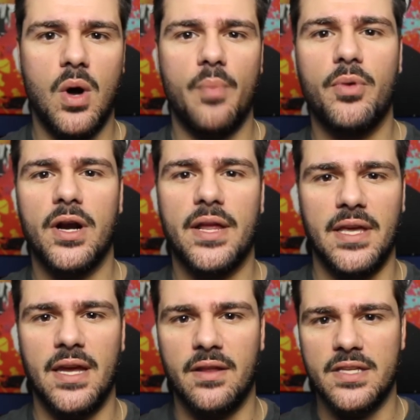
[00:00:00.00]
I'll put it at
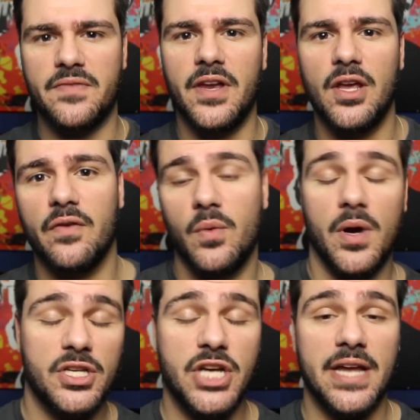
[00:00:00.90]
the end of this video if you
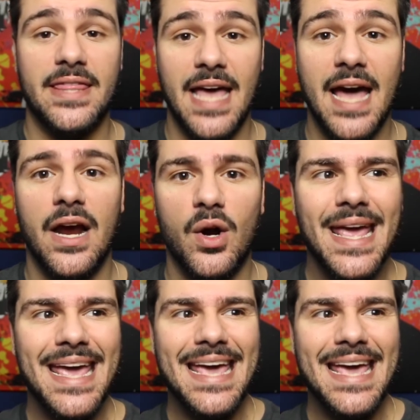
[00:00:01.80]
want to check that out.